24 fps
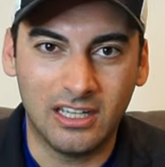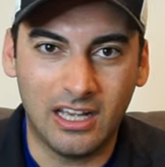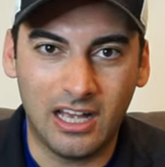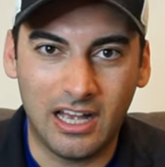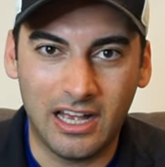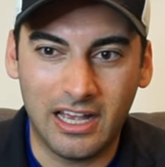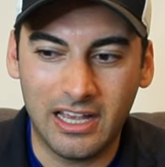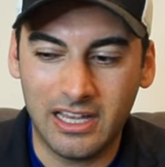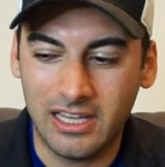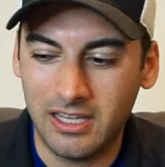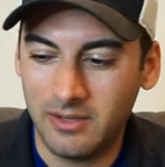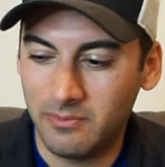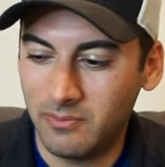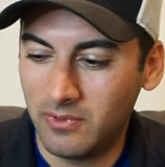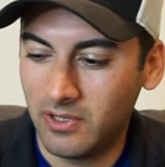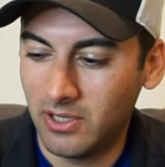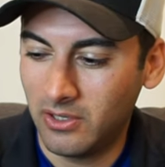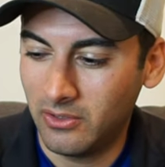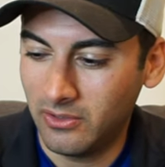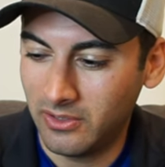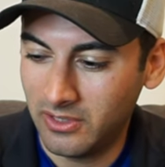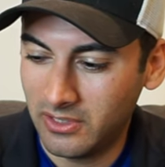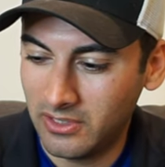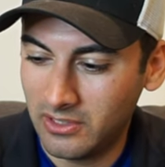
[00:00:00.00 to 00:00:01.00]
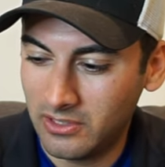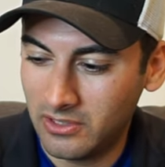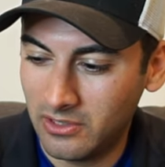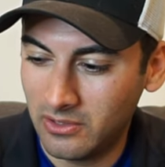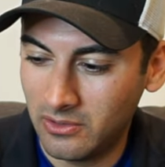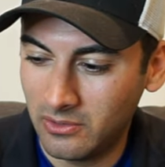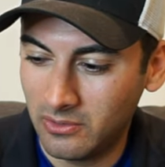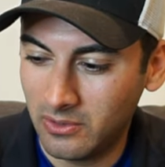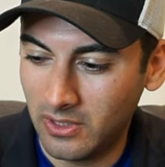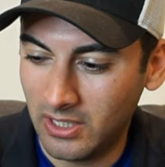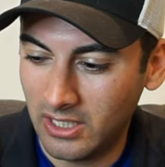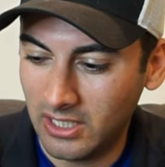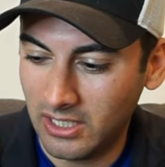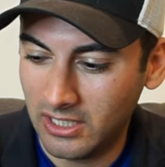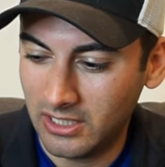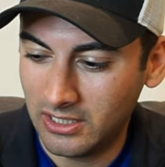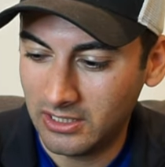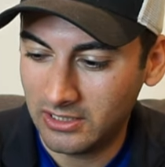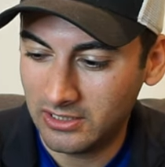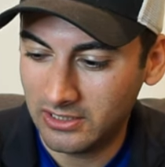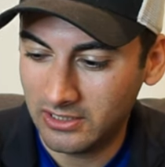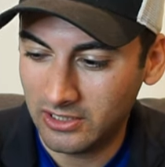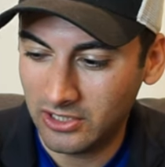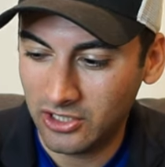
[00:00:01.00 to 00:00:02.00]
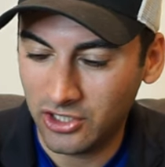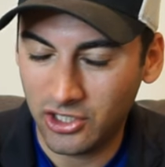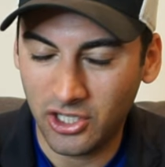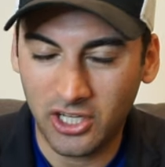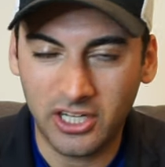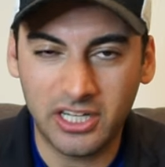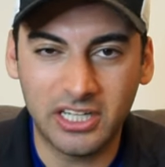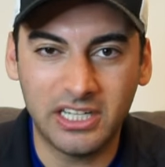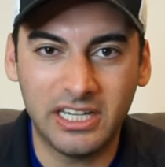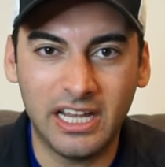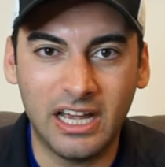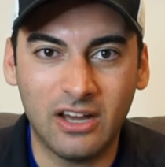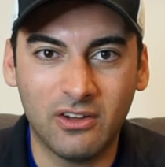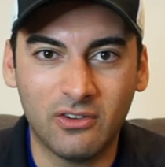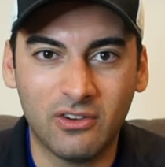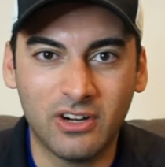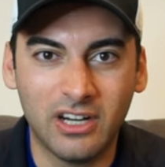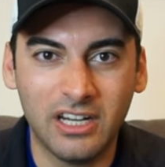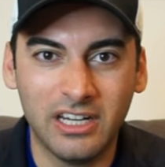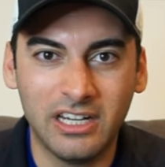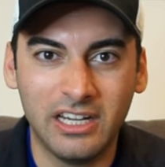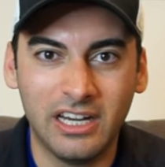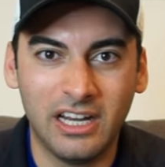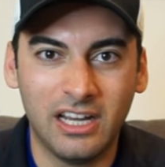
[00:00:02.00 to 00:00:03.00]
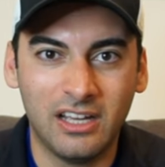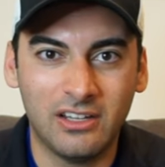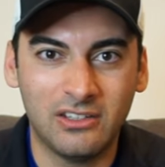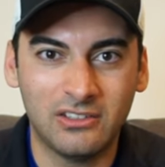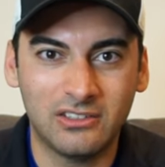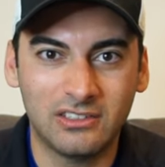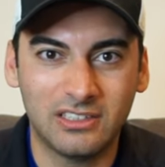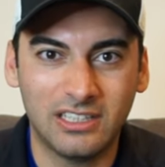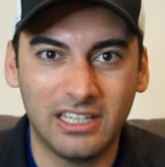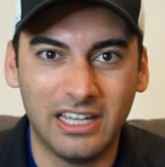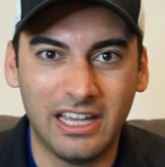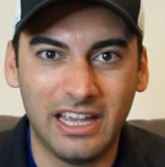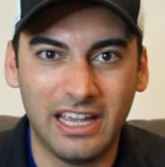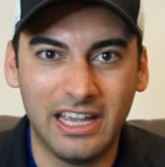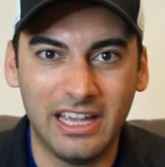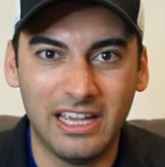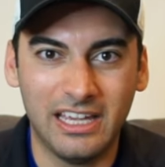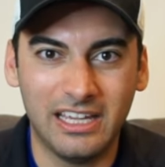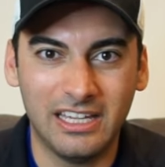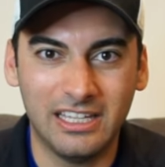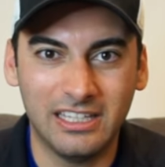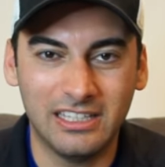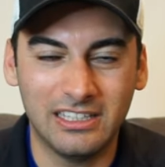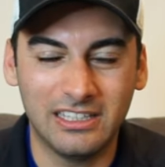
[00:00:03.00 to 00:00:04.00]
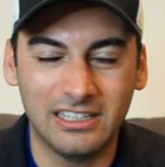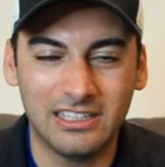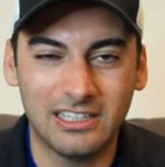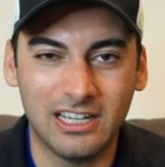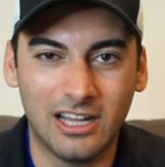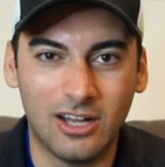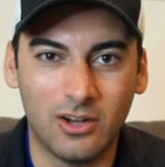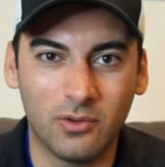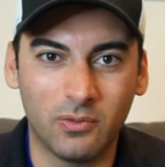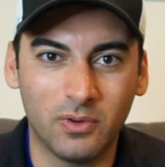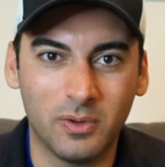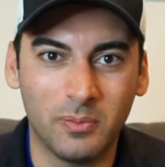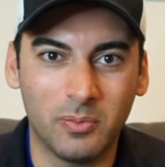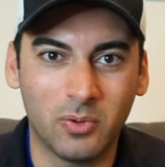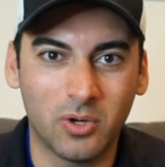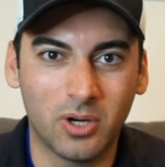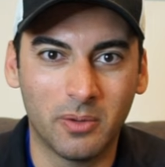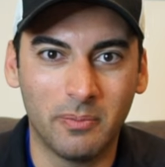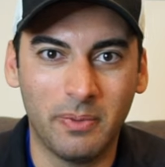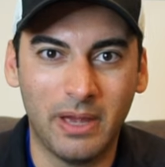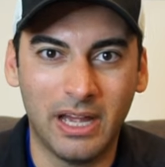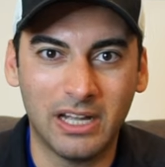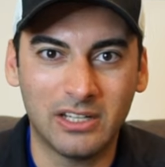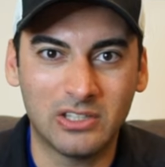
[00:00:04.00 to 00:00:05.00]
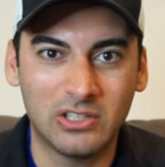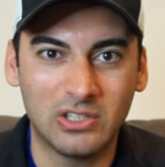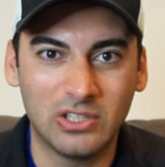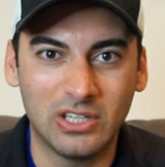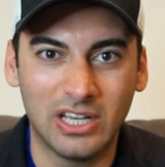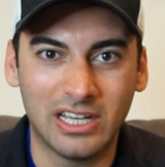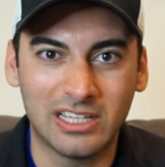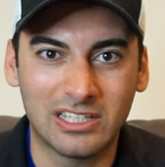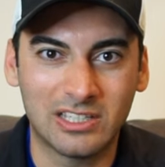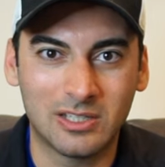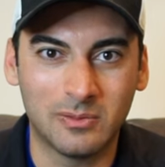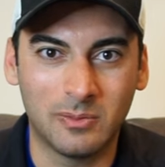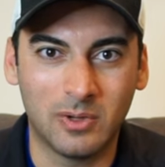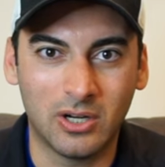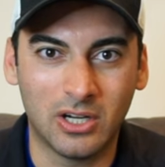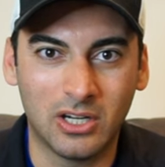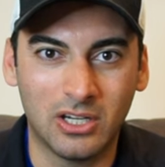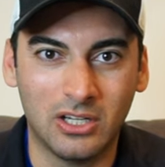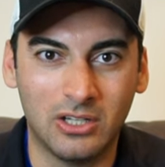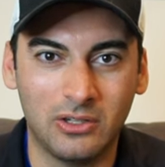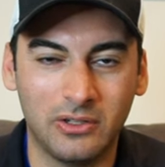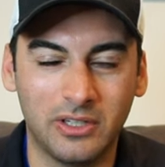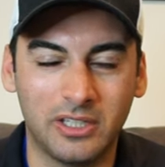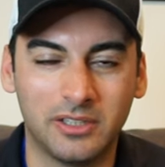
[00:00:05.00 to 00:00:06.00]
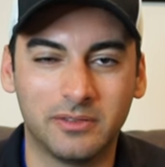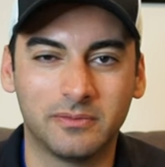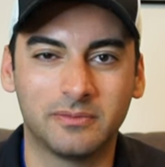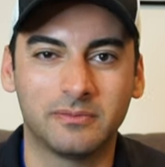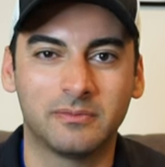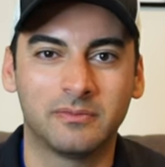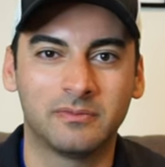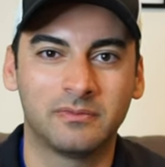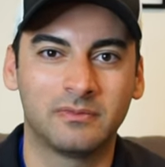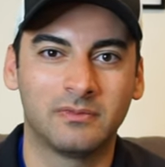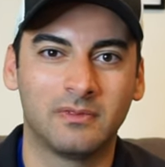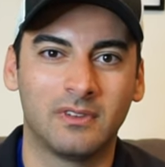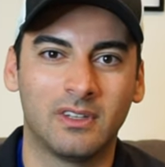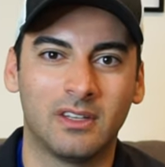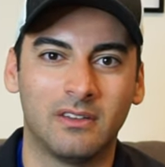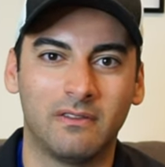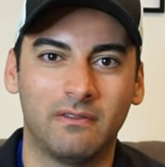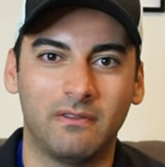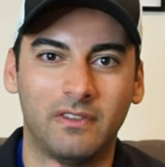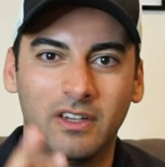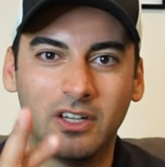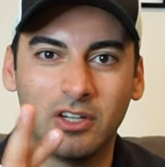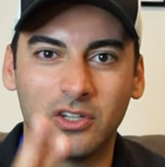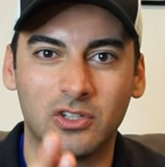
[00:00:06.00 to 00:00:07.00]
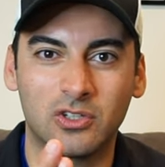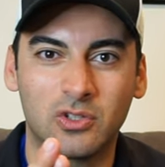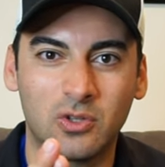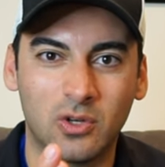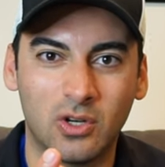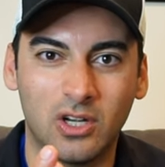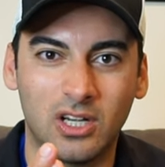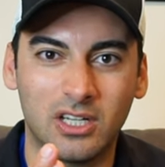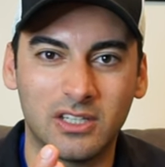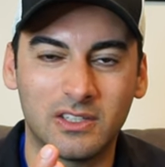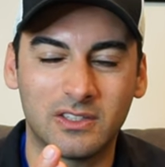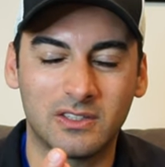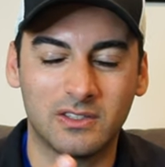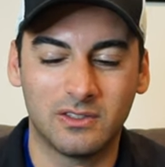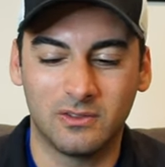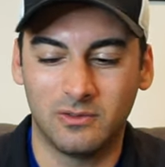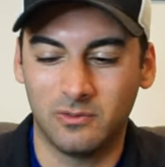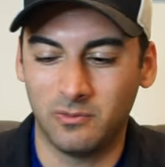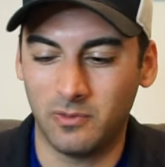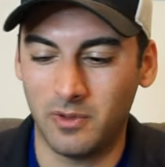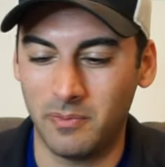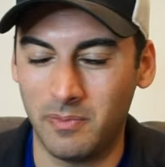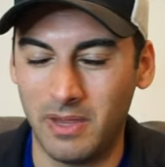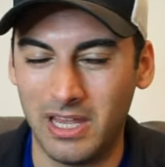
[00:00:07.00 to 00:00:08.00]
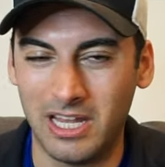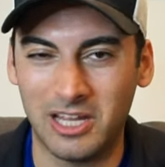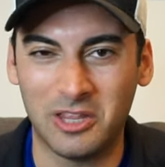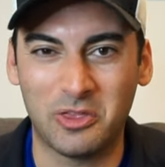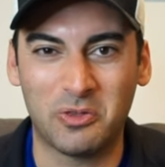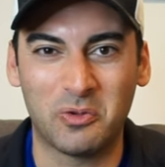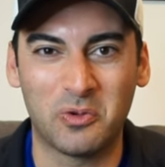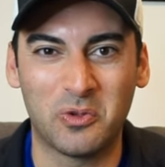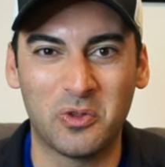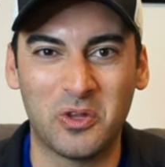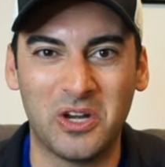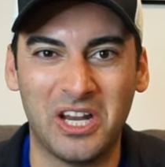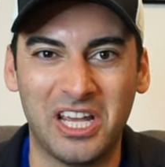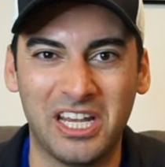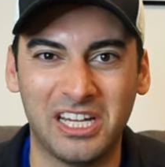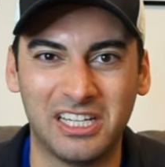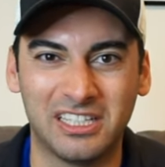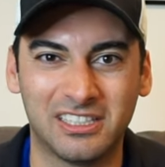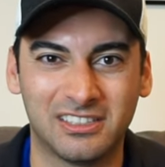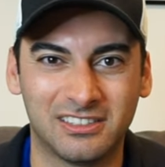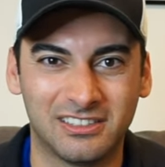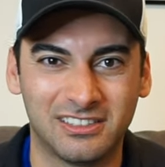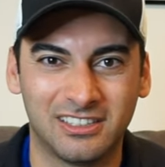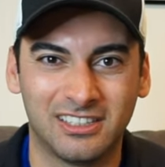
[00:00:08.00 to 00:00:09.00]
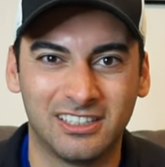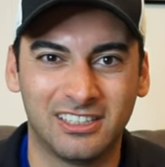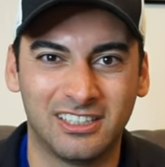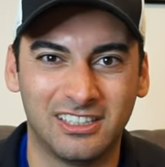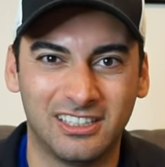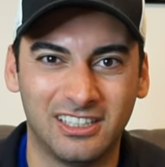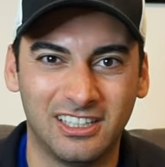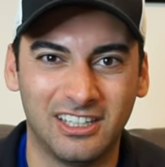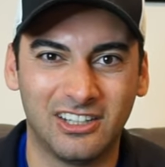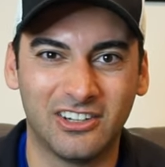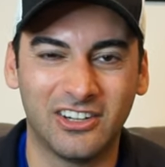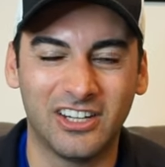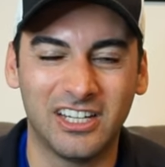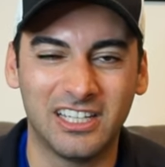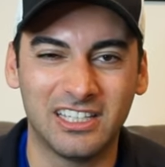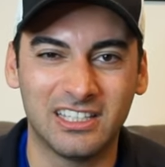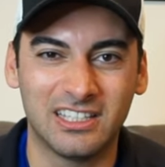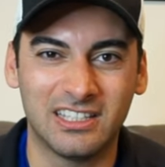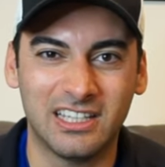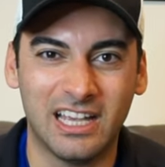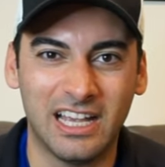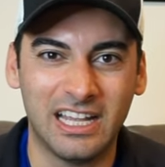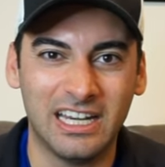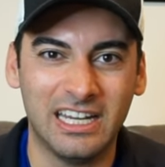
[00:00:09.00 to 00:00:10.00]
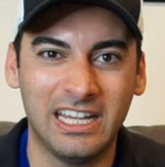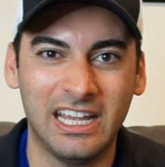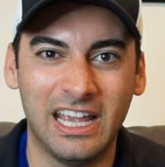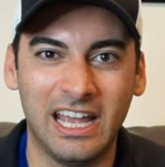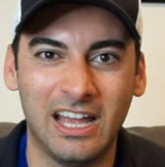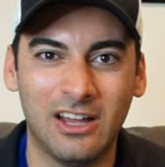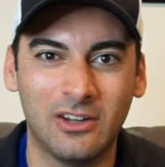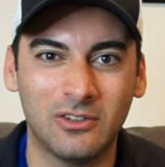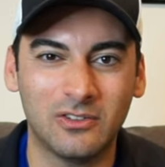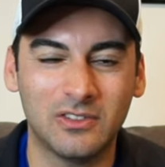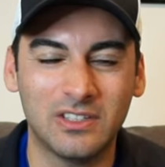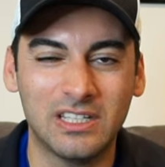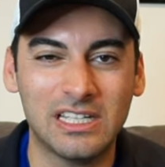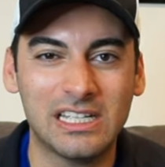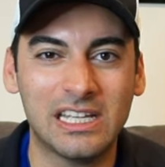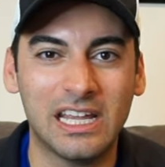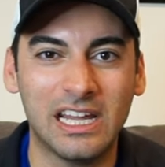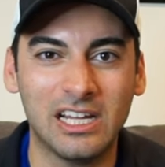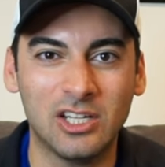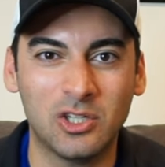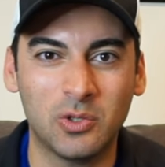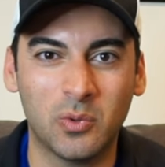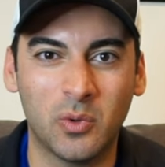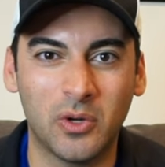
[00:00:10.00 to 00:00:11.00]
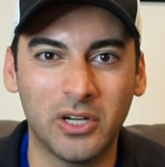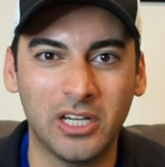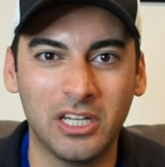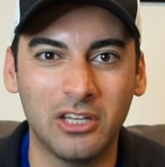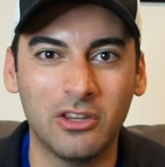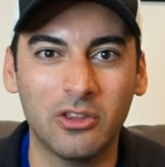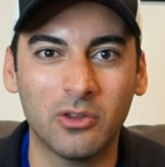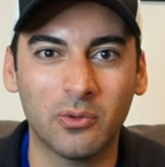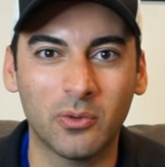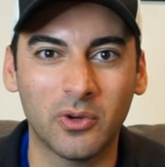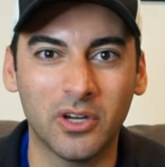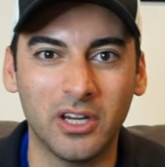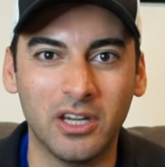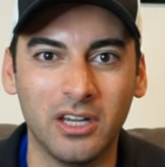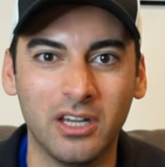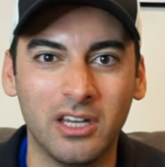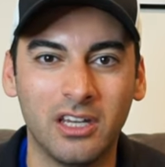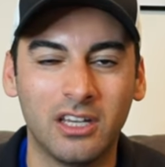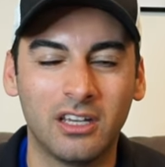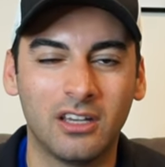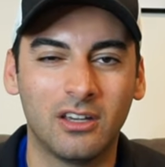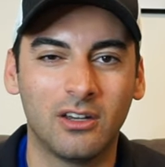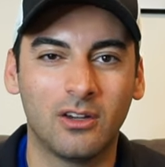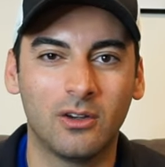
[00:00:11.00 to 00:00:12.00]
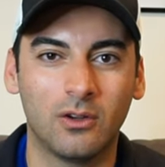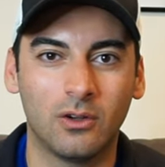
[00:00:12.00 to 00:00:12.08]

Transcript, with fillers: I am going to uh, shut it down right now and I'll report back to you guys tomorrow and fingers crossed we make it through the night. All right, signing out, day 23